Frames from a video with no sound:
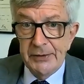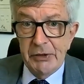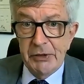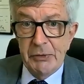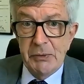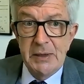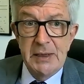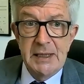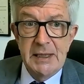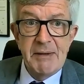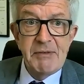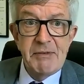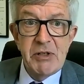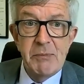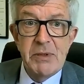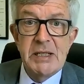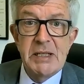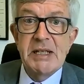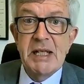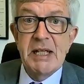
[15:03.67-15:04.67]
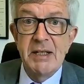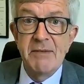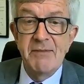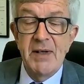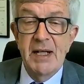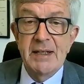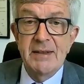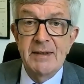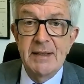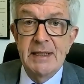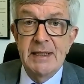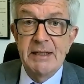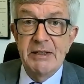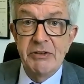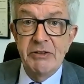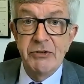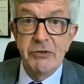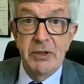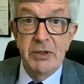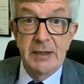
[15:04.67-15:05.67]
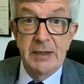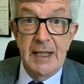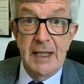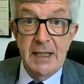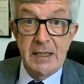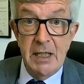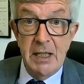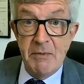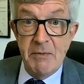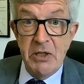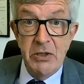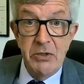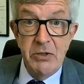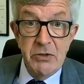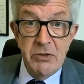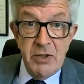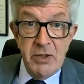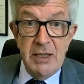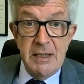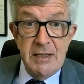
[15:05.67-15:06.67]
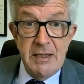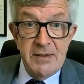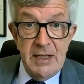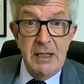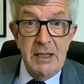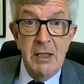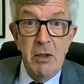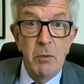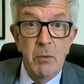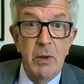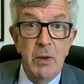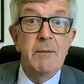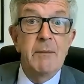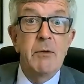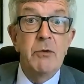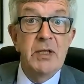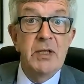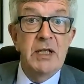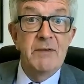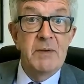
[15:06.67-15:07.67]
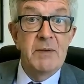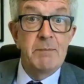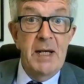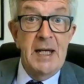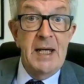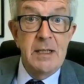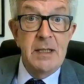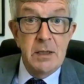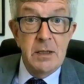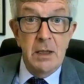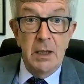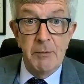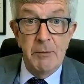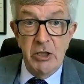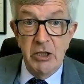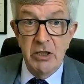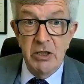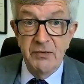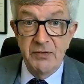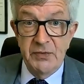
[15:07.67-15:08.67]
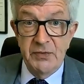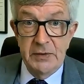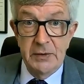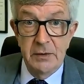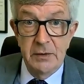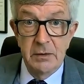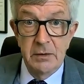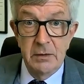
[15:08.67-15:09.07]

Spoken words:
So if somebody's getting vaccinated during that time, you're entitled to say, well, I'm going to give you paid time off.